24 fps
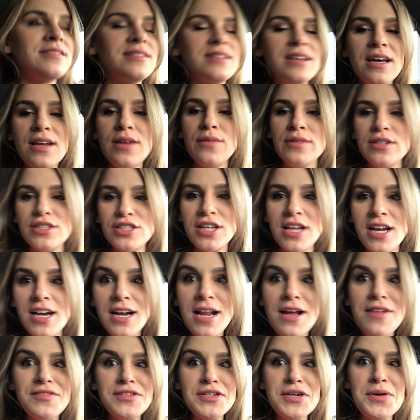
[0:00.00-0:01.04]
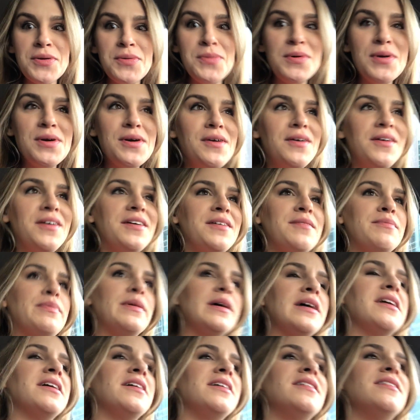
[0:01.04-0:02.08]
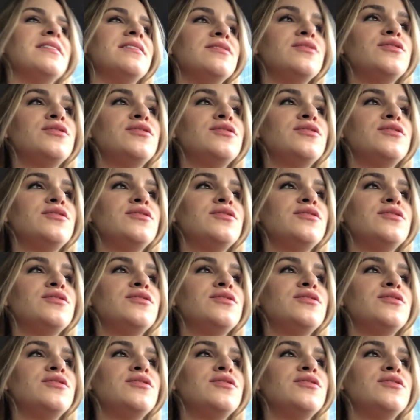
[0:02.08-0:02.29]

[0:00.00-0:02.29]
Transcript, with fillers: Kind of wish I didn't have to go to work, but